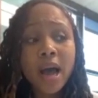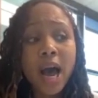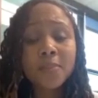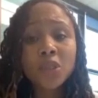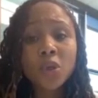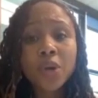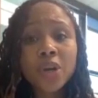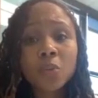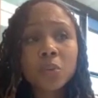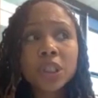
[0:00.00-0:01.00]
So
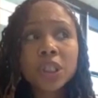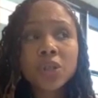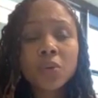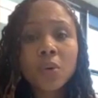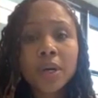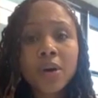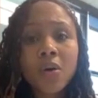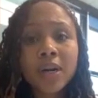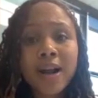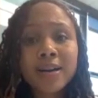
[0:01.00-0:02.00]
we are really growing
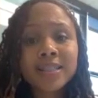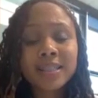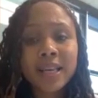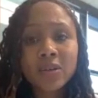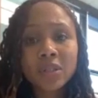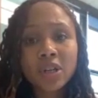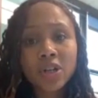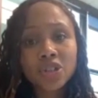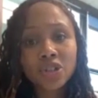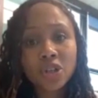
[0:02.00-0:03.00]
on our sales and
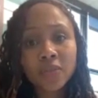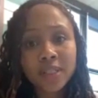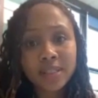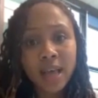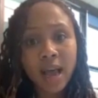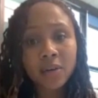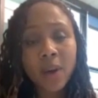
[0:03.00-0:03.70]
our service side.